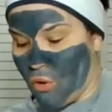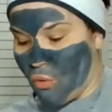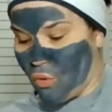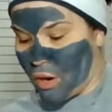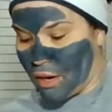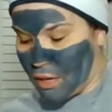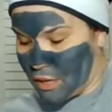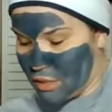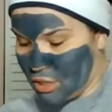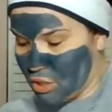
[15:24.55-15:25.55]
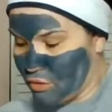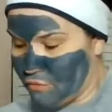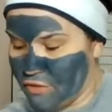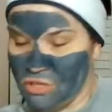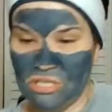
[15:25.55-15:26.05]
Or,
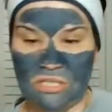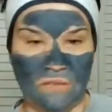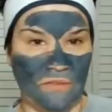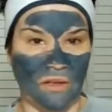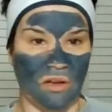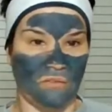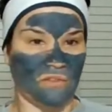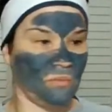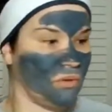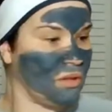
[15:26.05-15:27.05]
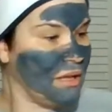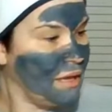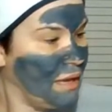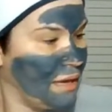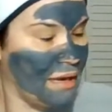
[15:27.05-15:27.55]
if you just feel comfortable
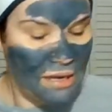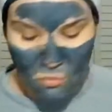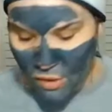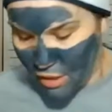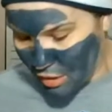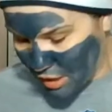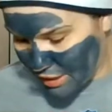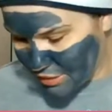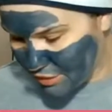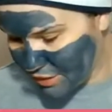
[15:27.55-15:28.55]
getting a wet cloth